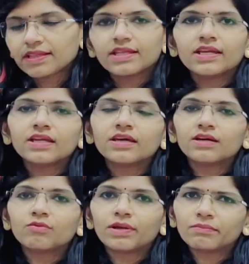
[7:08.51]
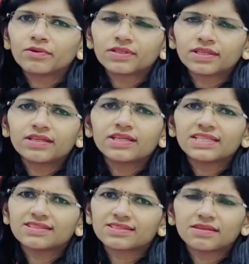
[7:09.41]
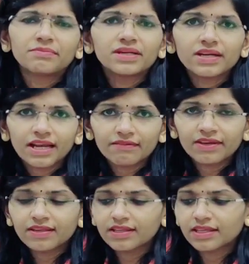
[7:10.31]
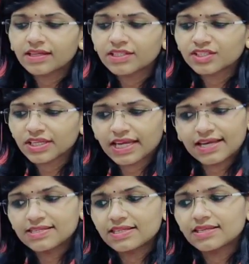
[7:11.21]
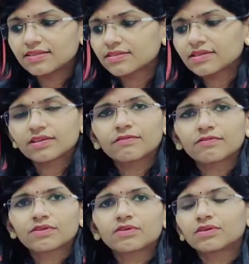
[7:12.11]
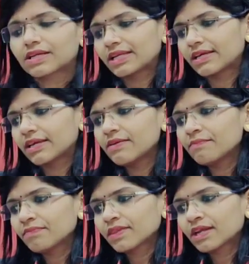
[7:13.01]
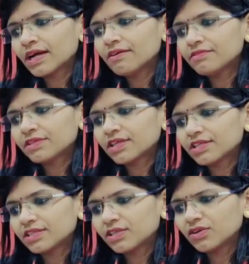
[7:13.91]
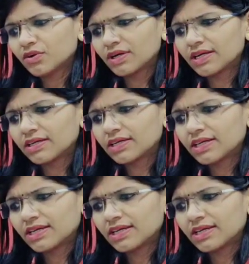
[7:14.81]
Then one more thing, it is semi-relevant thing. She has a history of throat clearing after eating yogurt.